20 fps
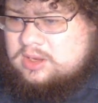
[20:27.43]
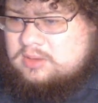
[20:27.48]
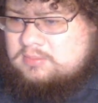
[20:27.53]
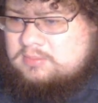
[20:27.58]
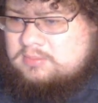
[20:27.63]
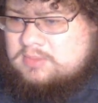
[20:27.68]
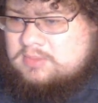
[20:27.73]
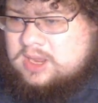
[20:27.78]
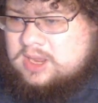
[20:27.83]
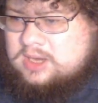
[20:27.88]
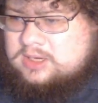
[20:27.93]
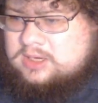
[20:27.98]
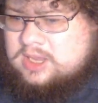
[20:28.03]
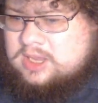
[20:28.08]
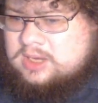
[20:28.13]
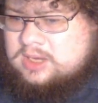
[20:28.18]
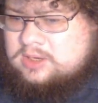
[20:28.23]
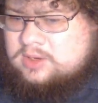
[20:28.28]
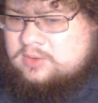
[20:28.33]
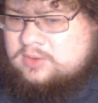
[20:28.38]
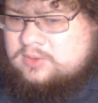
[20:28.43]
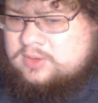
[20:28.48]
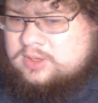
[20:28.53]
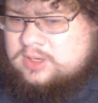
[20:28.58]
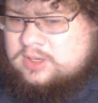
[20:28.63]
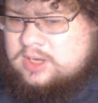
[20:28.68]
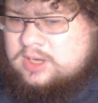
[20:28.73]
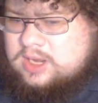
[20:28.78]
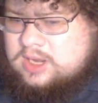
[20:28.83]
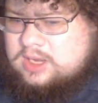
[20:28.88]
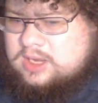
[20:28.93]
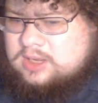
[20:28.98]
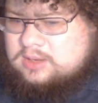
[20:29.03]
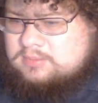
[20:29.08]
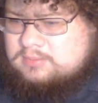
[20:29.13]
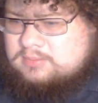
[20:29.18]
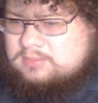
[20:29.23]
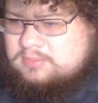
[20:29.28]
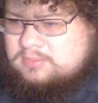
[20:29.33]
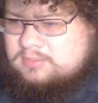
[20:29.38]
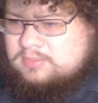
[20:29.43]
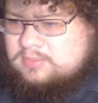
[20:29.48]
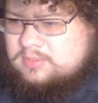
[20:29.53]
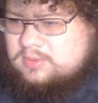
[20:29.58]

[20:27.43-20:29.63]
Mike. I know the name.